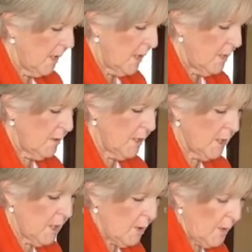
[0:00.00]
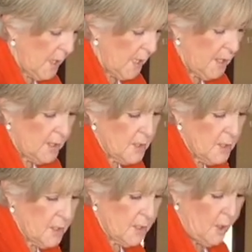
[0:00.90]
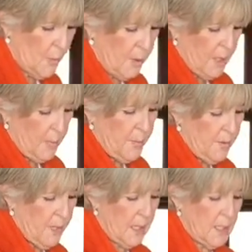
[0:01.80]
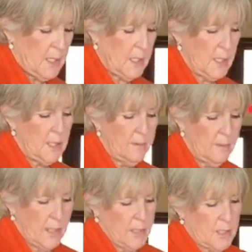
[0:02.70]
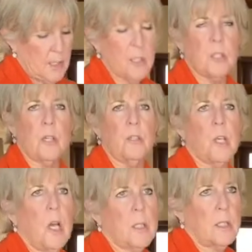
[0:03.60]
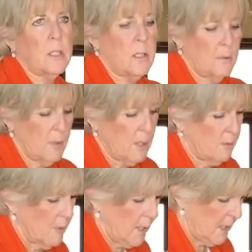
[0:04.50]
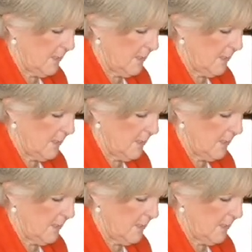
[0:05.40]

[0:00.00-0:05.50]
You're gonna go ahead and just open up your AED and it's gonna start talking to you right away.